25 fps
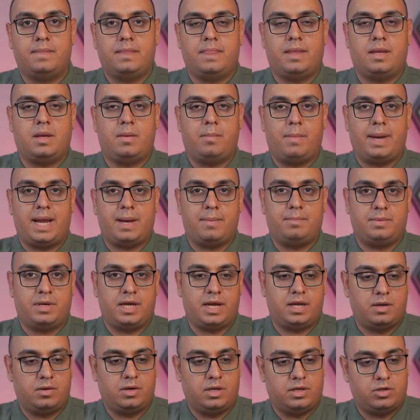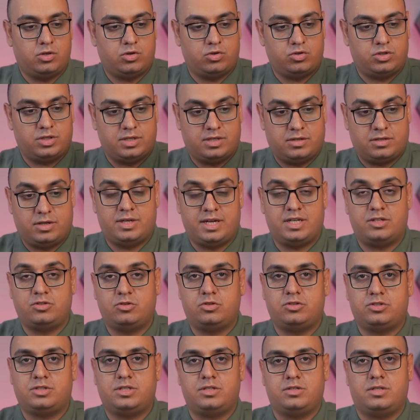It'll map the area using its
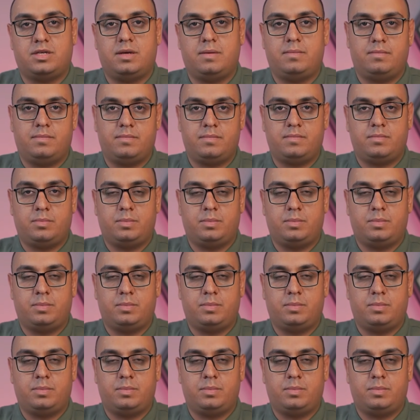laser system.